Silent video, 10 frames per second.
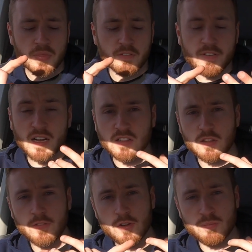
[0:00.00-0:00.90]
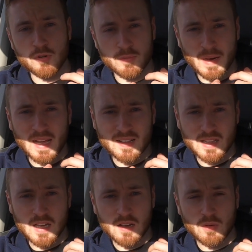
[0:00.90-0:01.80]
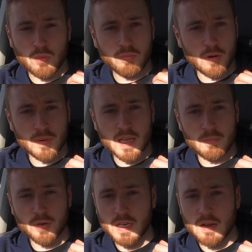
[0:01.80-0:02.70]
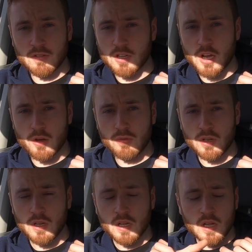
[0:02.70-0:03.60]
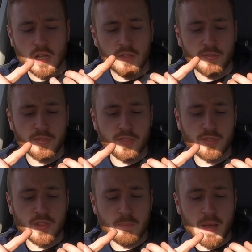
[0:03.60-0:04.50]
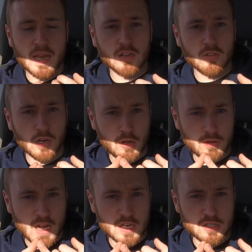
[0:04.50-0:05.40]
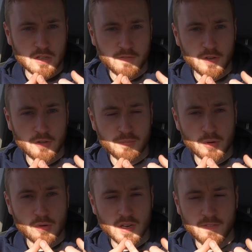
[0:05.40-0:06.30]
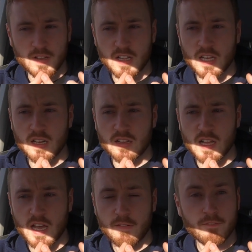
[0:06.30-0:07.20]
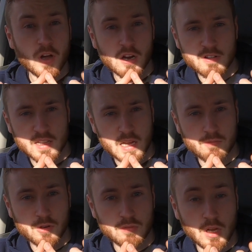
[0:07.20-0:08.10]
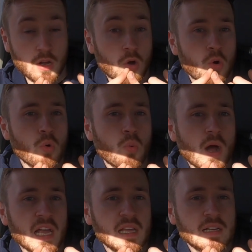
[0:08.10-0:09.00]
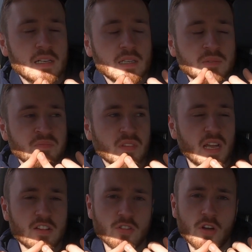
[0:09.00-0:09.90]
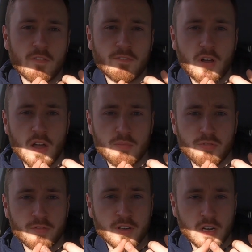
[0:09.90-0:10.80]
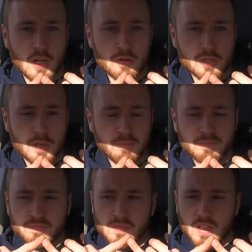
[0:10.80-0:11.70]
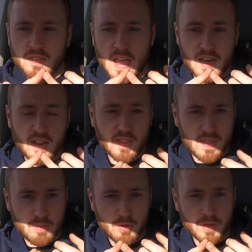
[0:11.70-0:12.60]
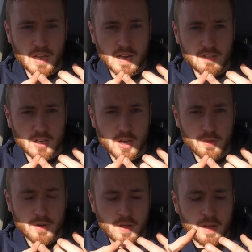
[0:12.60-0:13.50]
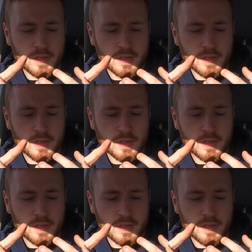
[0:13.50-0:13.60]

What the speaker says: The fact that the fuse board's plastic will probably get put down as a code. Depending on the location of the fuse board, if it's in, say, a fire escape route like a hallway and it's not in a fireproof enclosure, then that'd probably go down as a code.